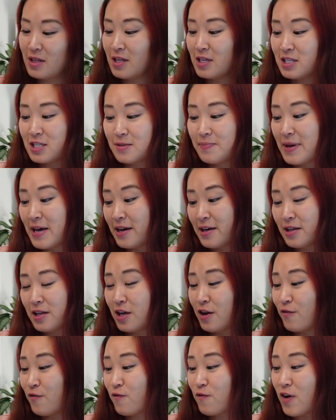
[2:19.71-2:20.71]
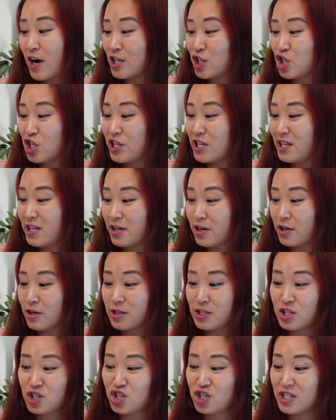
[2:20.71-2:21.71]
The smell of fresh
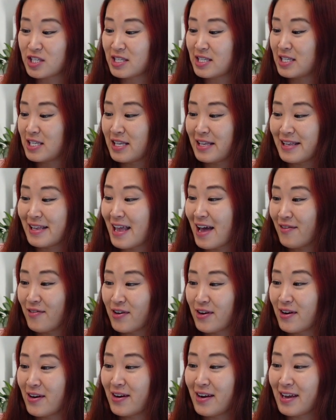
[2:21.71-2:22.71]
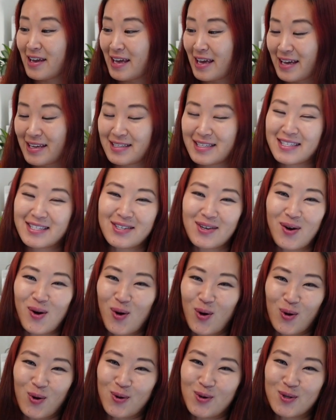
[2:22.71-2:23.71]
sneakers just never gets
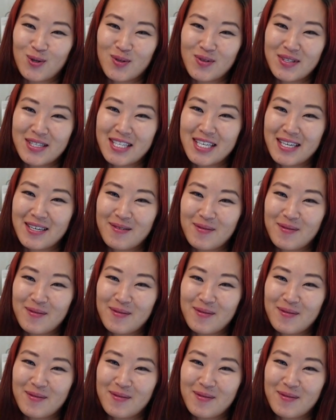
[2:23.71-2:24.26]
old.